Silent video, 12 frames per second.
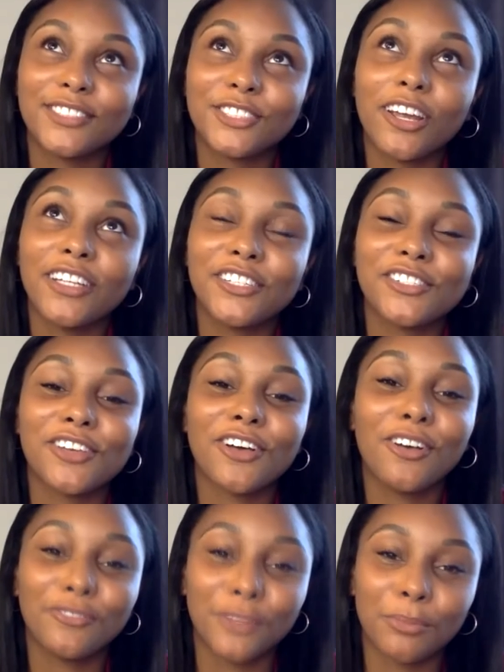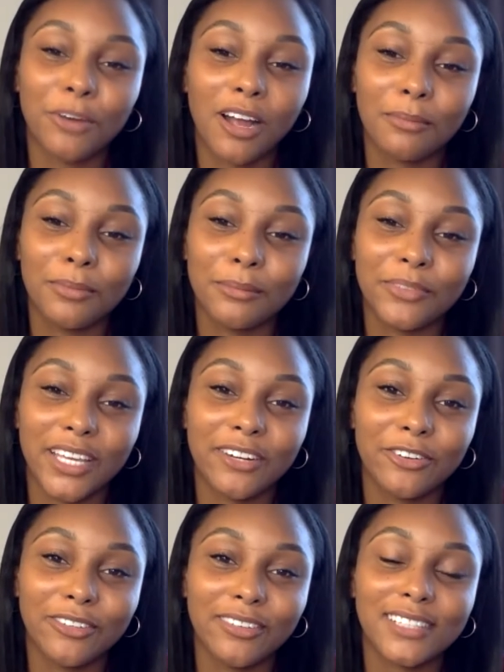trying to solve the problem. They
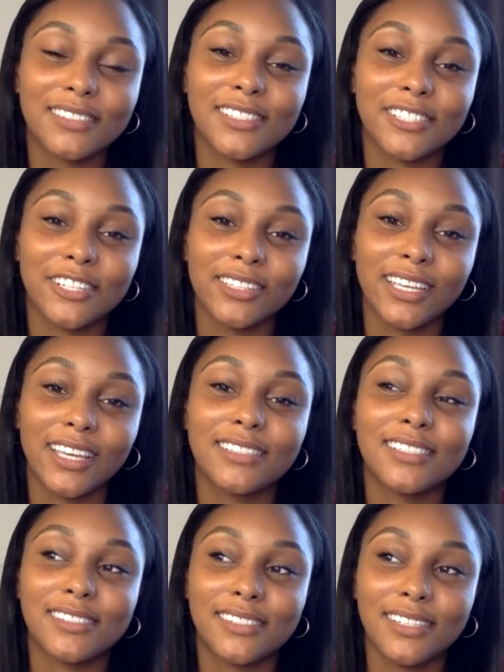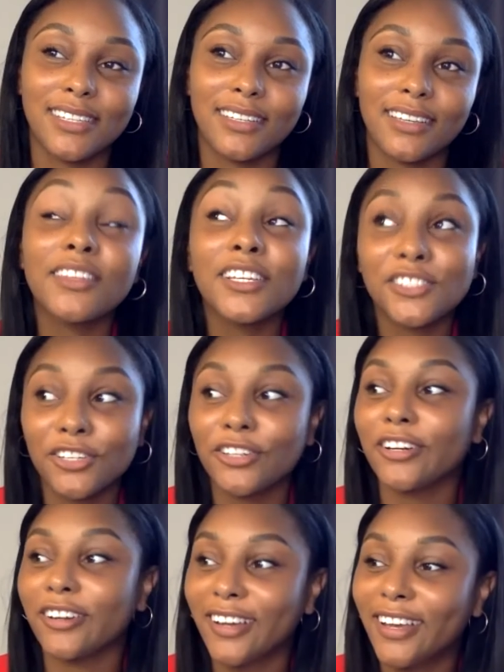don't necessarily get to see, unless
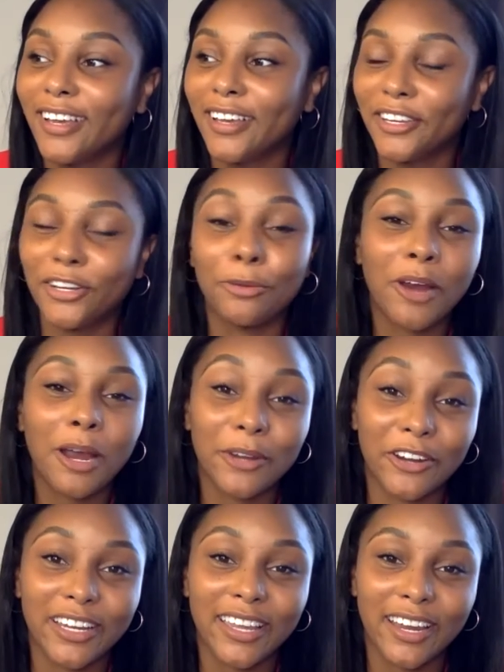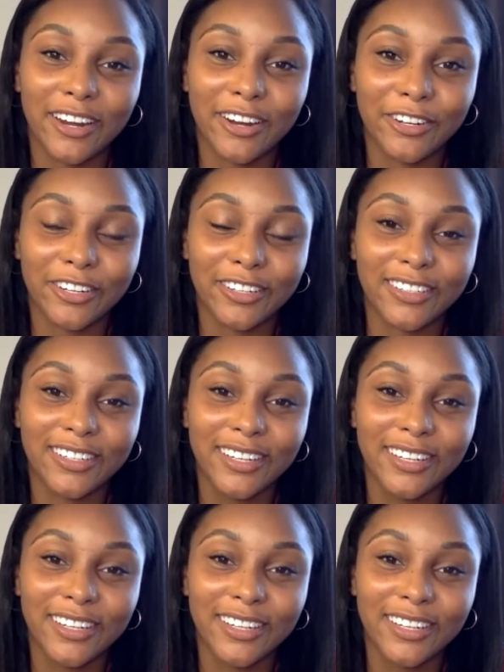you're, primary care